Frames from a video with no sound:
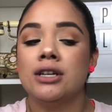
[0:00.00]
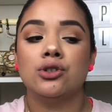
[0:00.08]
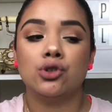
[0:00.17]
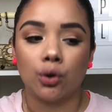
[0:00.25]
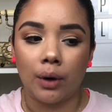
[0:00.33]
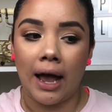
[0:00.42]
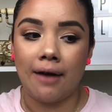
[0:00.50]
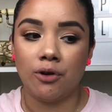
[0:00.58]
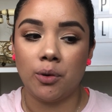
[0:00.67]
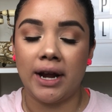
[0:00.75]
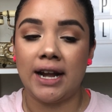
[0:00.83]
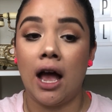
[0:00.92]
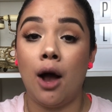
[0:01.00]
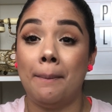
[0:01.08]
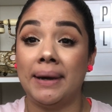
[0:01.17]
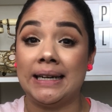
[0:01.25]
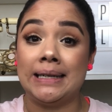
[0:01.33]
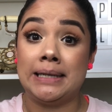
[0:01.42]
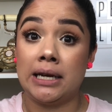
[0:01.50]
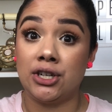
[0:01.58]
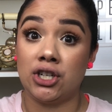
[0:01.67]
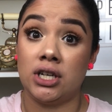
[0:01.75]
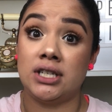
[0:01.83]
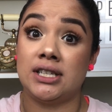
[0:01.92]
Don't have it right now, but
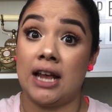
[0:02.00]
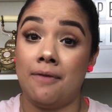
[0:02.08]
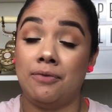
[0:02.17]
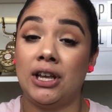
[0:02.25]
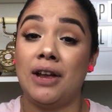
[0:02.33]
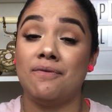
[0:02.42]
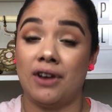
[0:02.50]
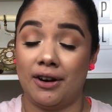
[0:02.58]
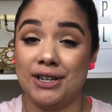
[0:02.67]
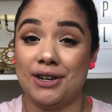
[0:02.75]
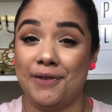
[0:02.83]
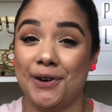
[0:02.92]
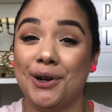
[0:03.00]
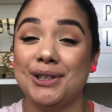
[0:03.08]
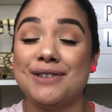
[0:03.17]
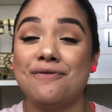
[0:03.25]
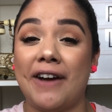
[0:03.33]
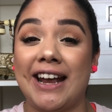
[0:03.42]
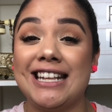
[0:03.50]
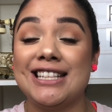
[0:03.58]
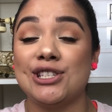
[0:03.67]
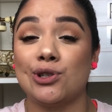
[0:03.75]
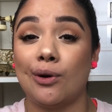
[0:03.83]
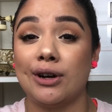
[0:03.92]
Addiction is definitely very difficult to find in
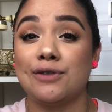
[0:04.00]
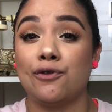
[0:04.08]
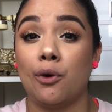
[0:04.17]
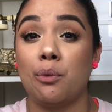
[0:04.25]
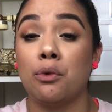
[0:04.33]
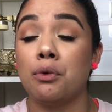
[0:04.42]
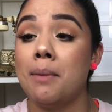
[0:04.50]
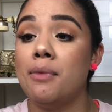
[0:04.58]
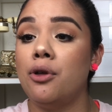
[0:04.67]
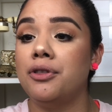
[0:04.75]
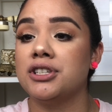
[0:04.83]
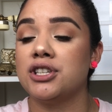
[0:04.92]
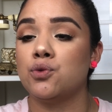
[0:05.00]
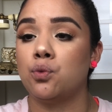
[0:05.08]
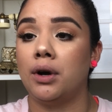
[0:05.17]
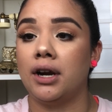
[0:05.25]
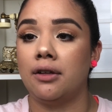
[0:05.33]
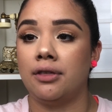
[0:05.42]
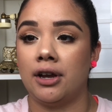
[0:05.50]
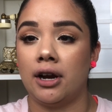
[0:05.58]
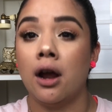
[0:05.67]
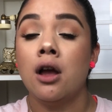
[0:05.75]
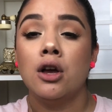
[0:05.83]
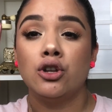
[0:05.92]
stores from Rimmel. This is one of
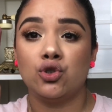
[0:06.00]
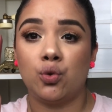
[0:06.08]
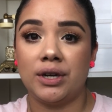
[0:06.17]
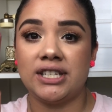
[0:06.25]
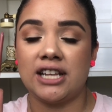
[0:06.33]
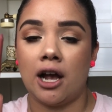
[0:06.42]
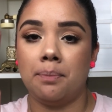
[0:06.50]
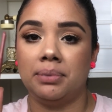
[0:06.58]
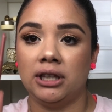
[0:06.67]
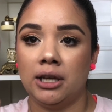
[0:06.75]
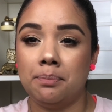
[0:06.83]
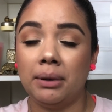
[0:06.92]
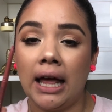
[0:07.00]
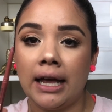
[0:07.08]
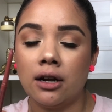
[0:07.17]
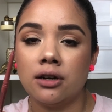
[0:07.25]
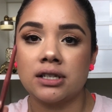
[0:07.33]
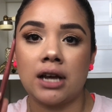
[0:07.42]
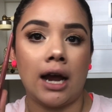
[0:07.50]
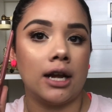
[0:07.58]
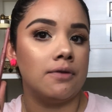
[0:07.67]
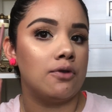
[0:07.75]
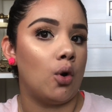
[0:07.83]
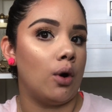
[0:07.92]
their twist up lip liners, kind
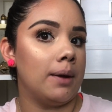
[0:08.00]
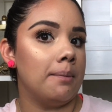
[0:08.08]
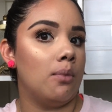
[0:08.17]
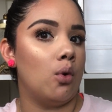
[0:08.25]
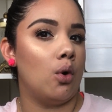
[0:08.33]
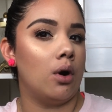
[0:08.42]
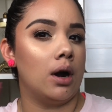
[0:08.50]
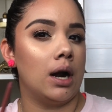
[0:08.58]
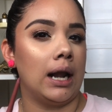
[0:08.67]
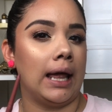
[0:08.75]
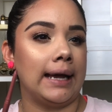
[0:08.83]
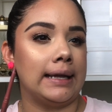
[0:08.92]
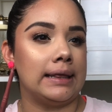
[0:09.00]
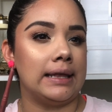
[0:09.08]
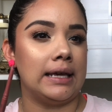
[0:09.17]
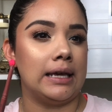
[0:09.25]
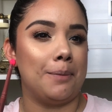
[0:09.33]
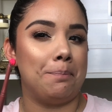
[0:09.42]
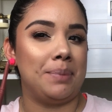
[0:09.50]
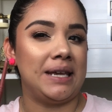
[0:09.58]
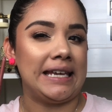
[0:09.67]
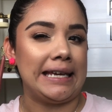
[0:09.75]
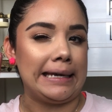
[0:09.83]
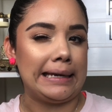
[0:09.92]
of going more like the
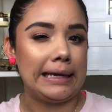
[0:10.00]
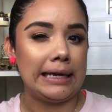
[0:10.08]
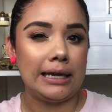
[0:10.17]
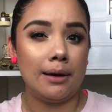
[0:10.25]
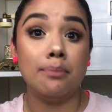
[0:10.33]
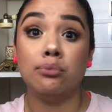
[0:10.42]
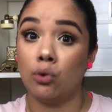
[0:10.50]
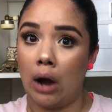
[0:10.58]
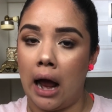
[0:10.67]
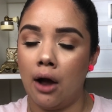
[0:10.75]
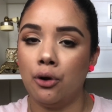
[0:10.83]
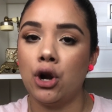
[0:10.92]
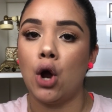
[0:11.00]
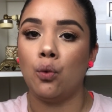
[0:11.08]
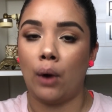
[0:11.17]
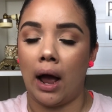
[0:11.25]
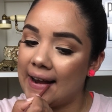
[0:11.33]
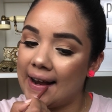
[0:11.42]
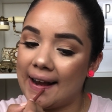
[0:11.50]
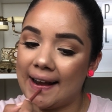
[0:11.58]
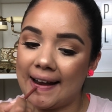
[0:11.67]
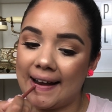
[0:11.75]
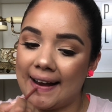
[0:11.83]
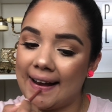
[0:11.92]
pinky brown route
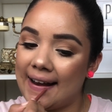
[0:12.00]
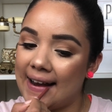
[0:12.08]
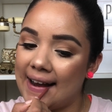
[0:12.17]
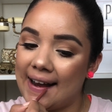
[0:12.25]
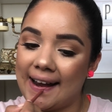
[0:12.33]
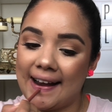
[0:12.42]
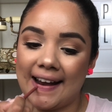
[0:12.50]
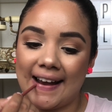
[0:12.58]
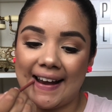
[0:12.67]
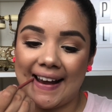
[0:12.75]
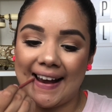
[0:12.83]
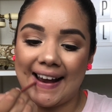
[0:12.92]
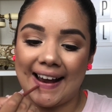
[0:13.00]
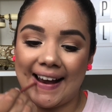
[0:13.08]
for nude lips.